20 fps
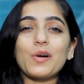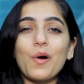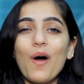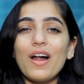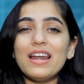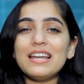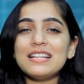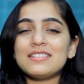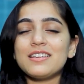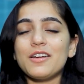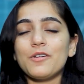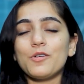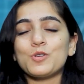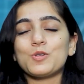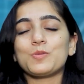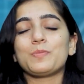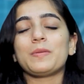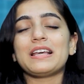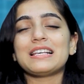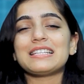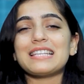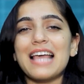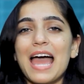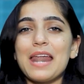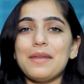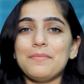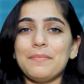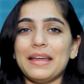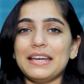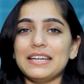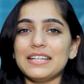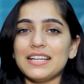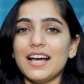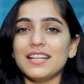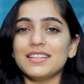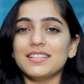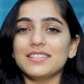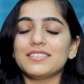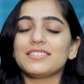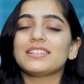Collins Aerospace, and many
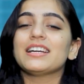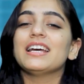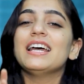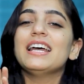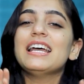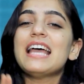others.